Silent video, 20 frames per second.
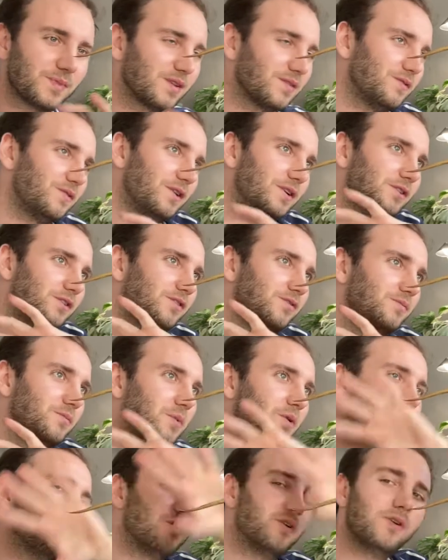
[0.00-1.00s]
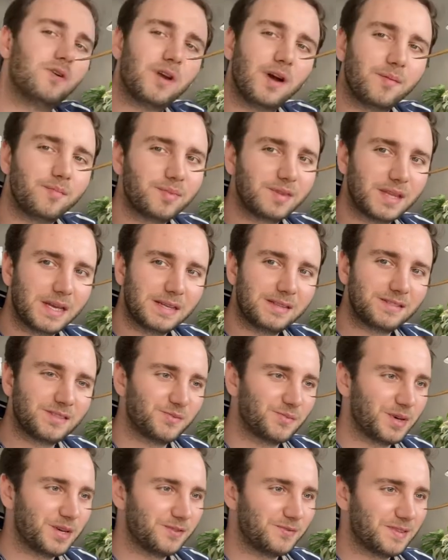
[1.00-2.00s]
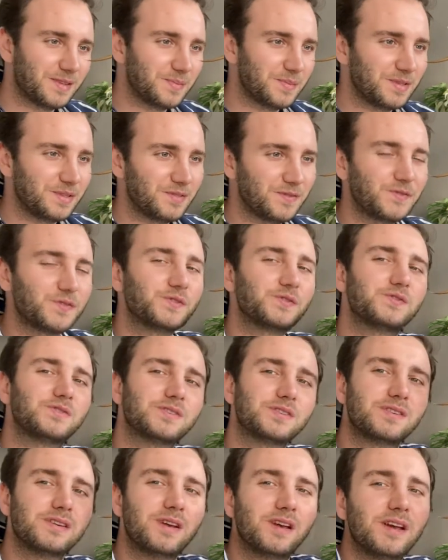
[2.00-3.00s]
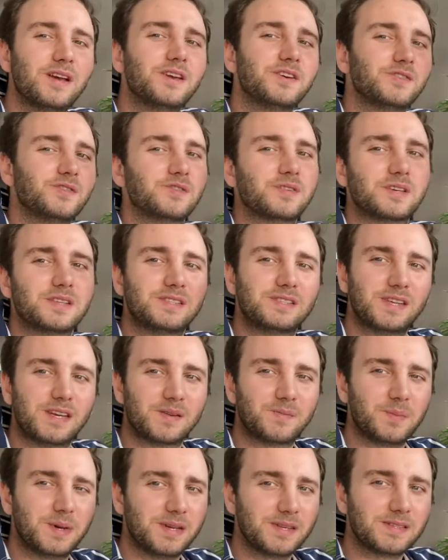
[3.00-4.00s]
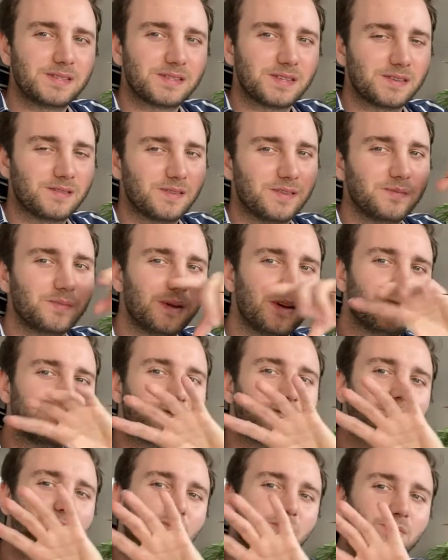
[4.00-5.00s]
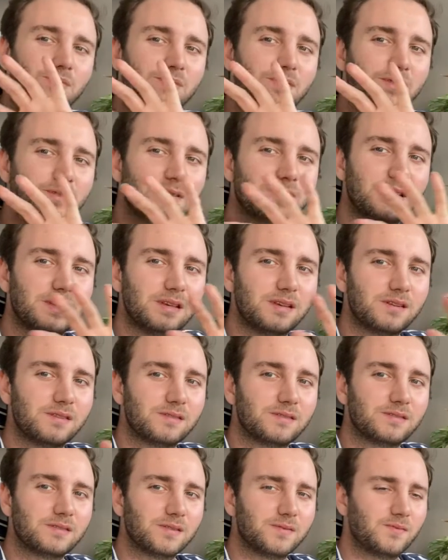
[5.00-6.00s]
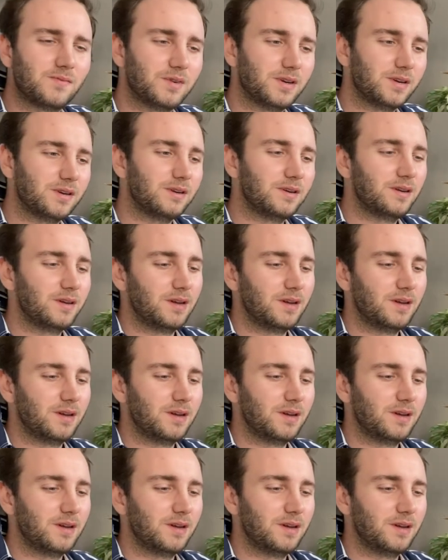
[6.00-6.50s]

follow more updates about them in the future, you can check my Instagram. I'll put it here somewhere.